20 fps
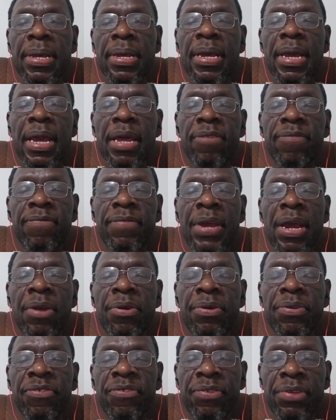and
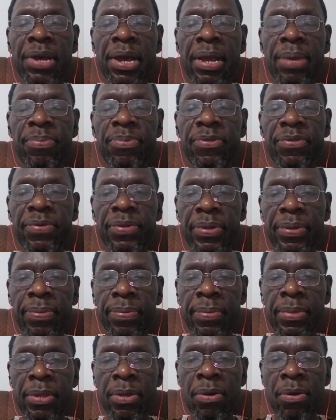various types
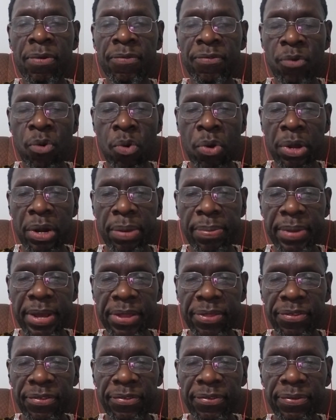of
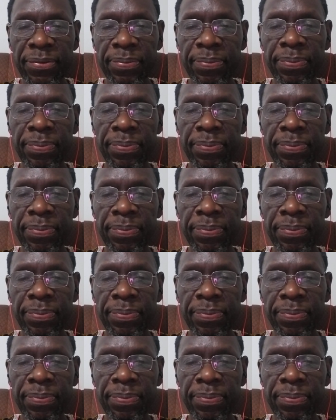ornaments.